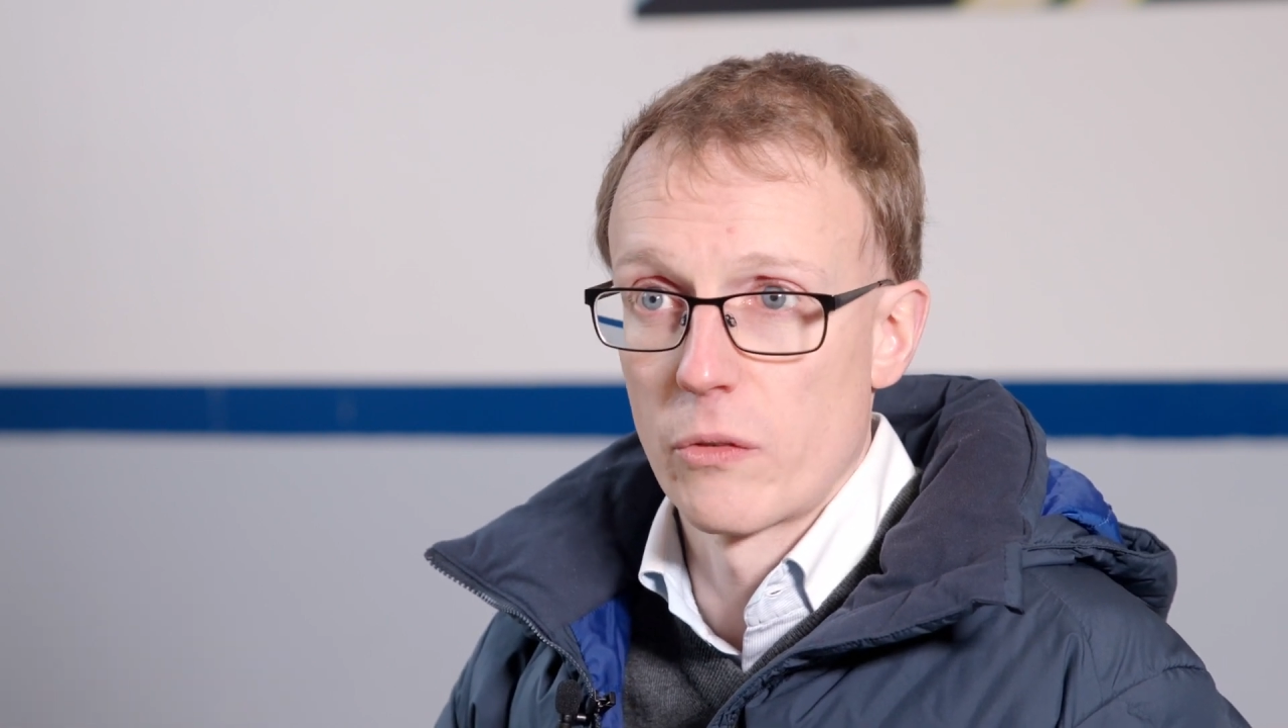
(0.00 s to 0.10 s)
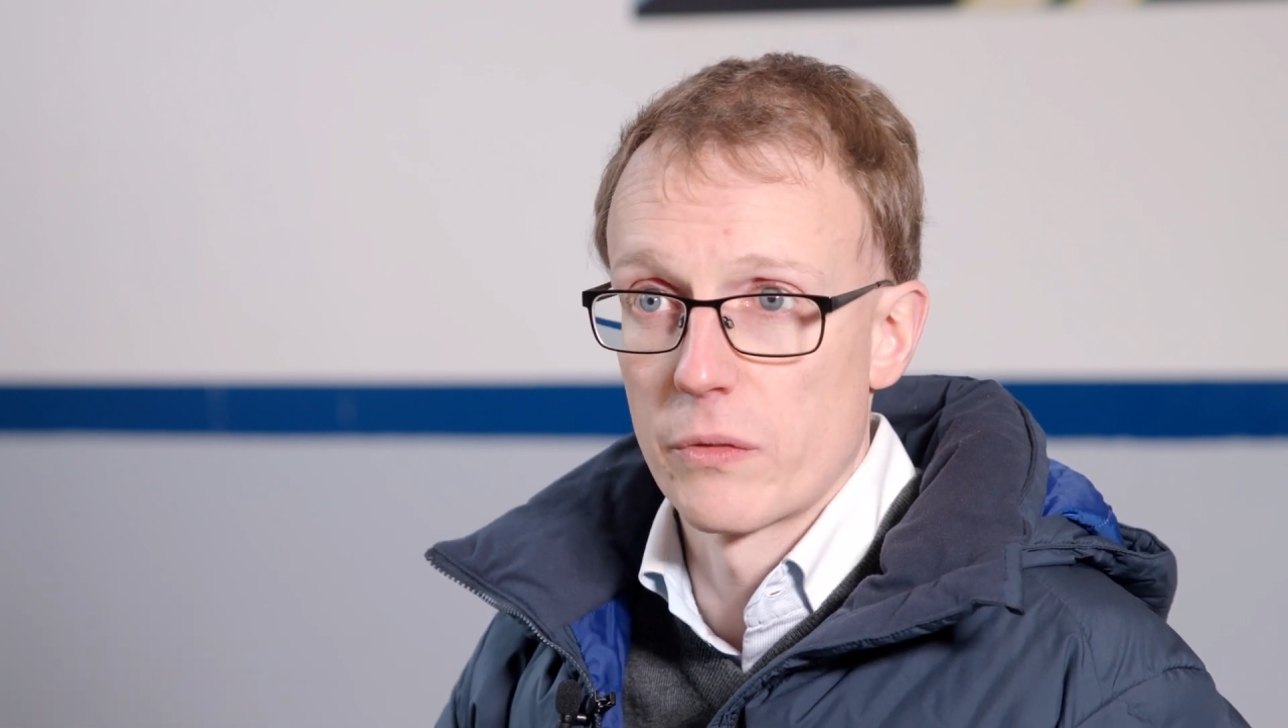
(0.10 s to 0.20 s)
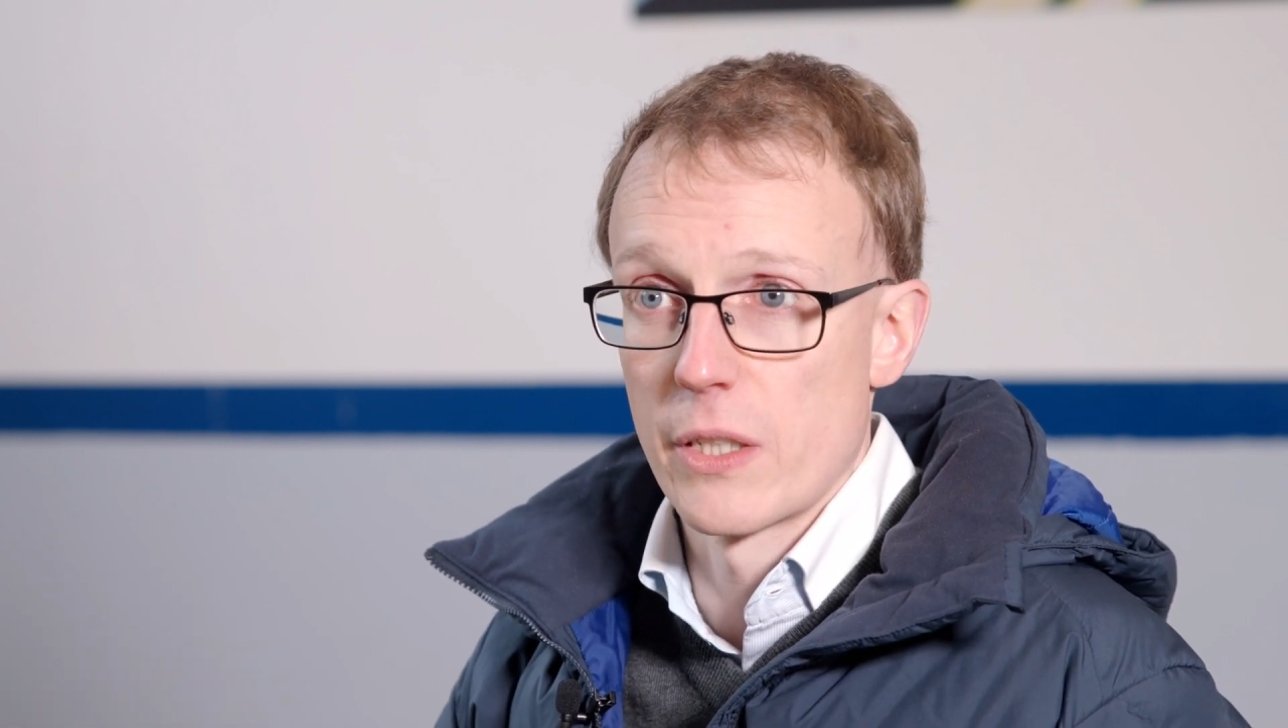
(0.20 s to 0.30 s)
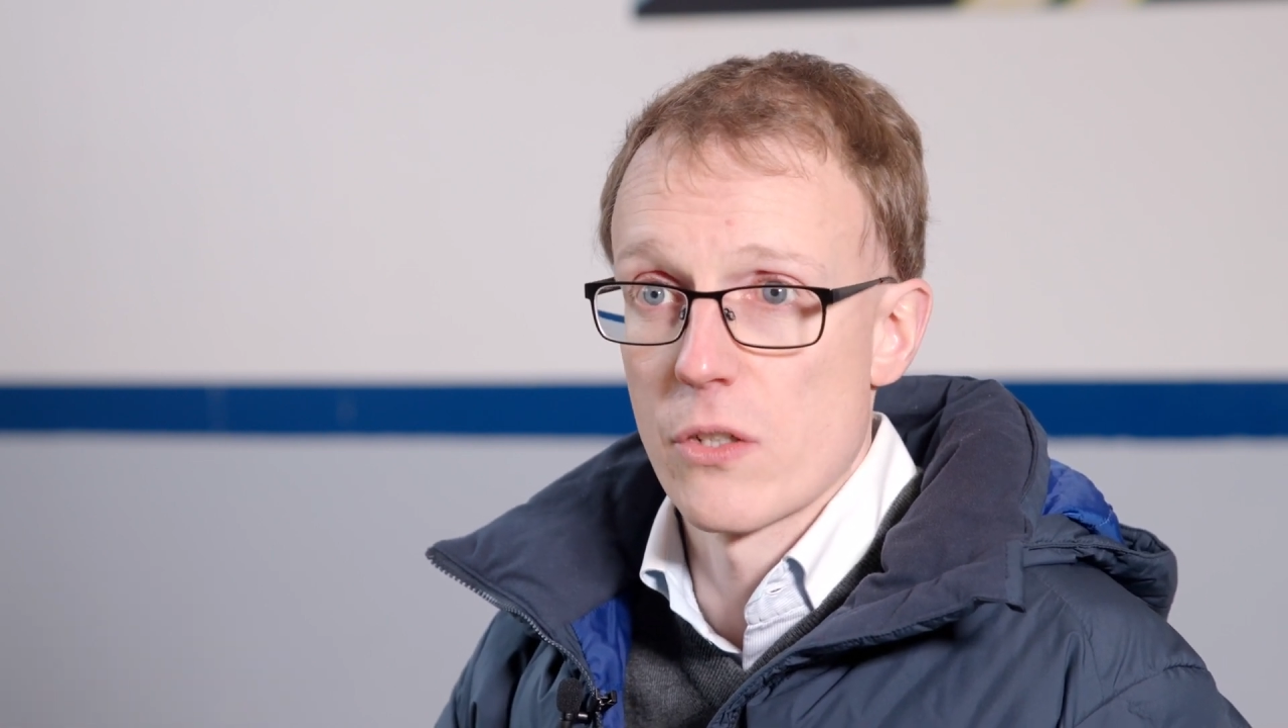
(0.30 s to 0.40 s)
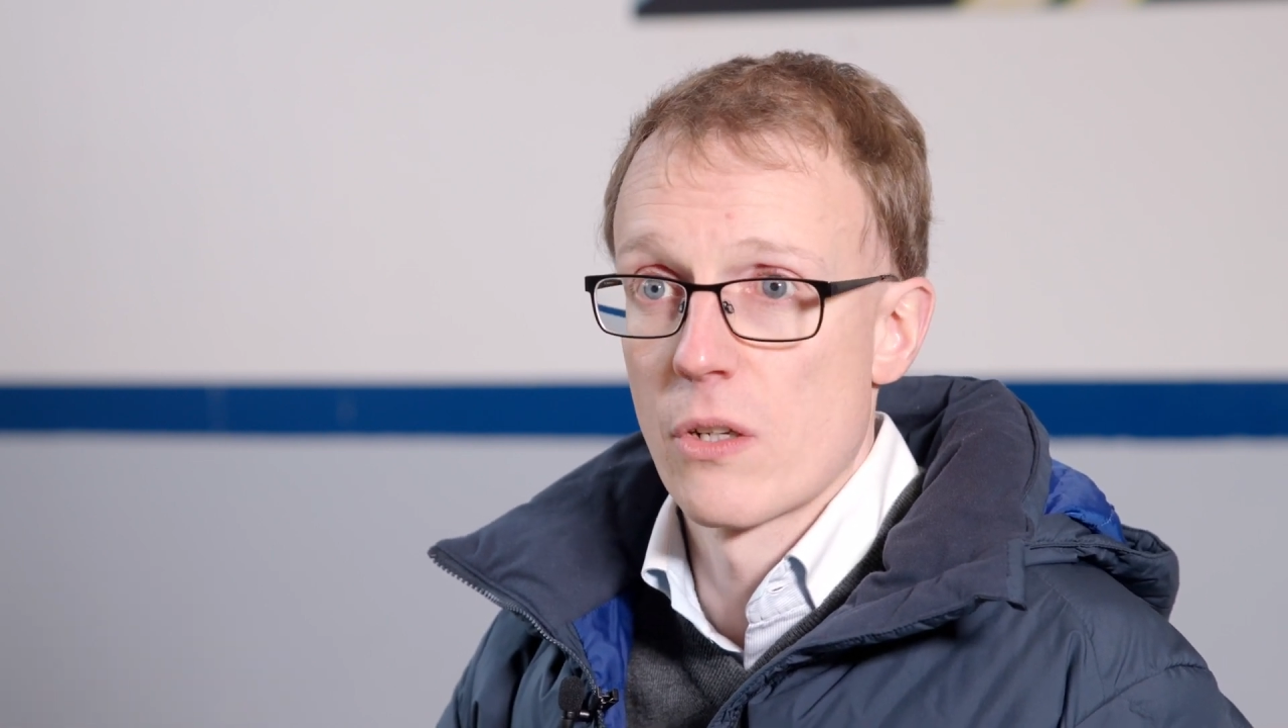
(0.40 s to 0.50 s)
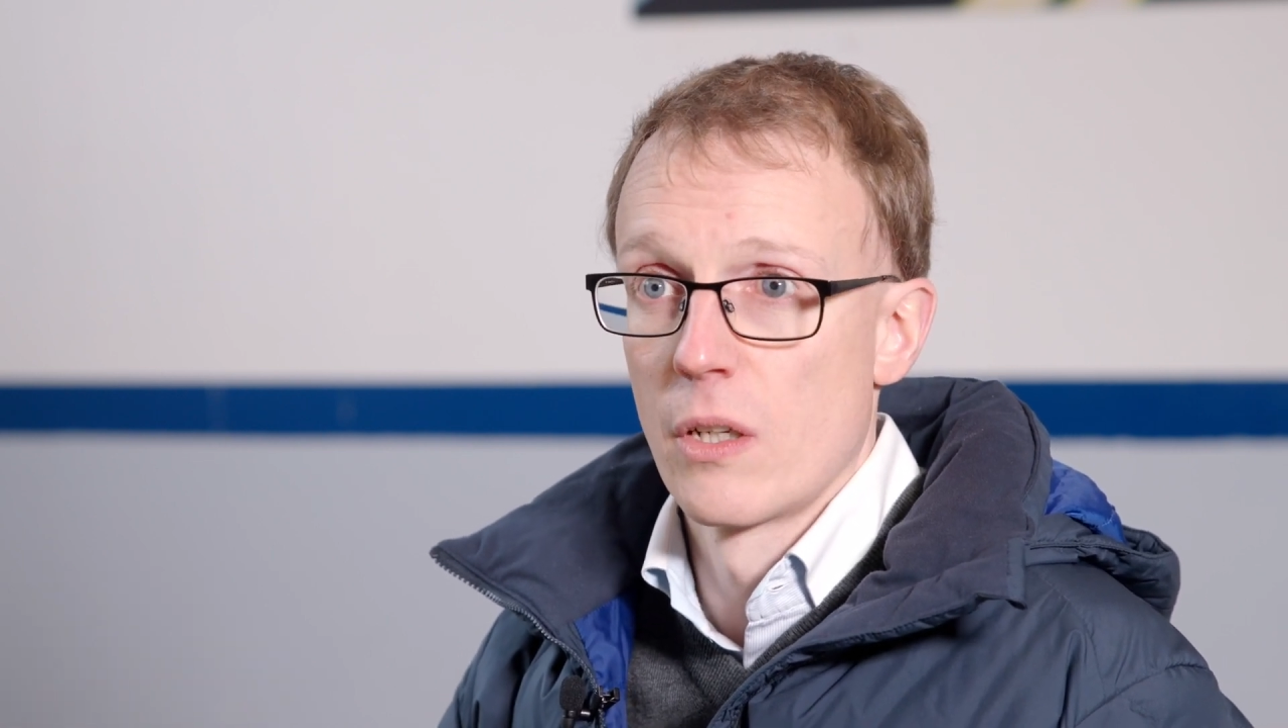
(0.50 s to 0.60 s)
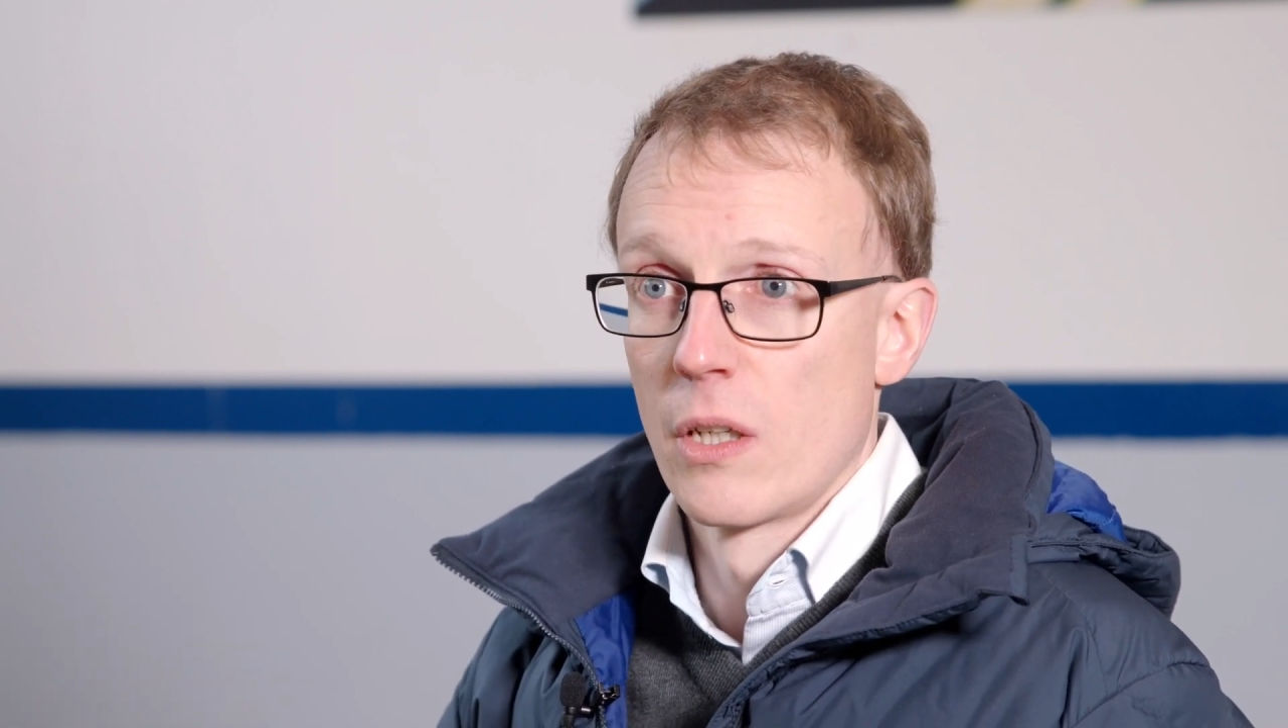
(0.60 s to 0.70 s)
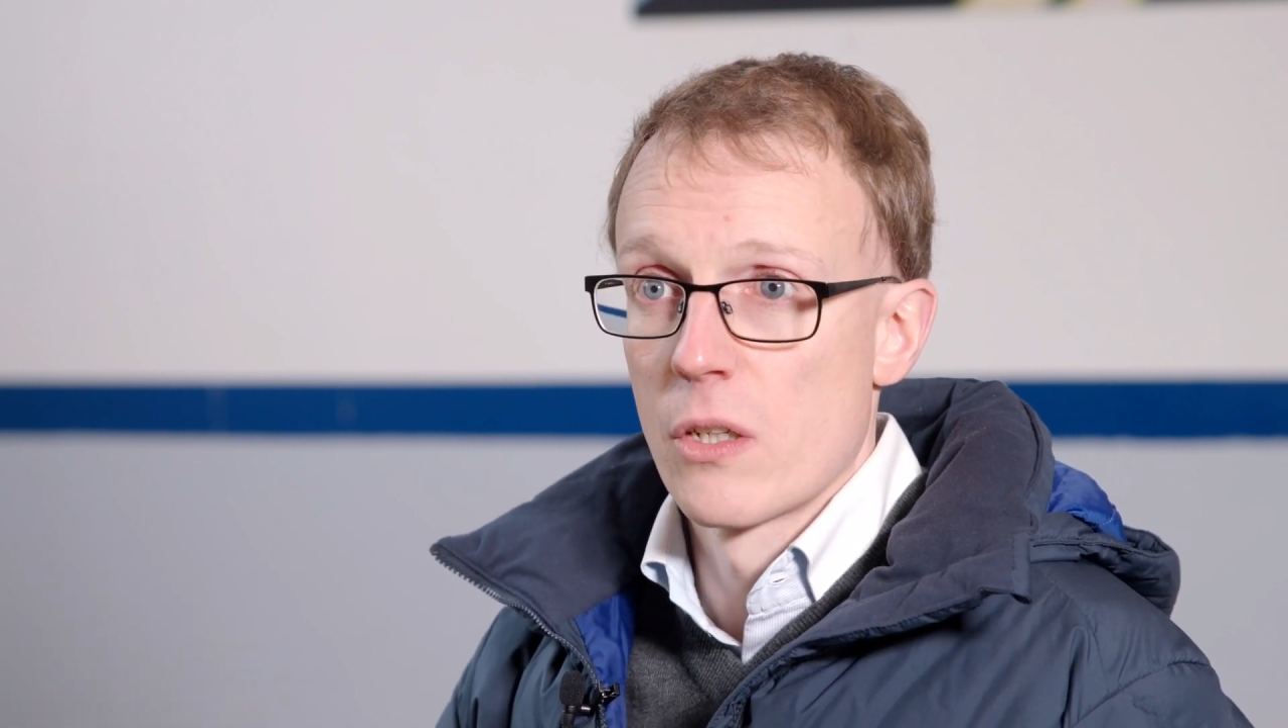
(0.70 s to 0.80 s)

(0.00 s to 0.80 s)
of these.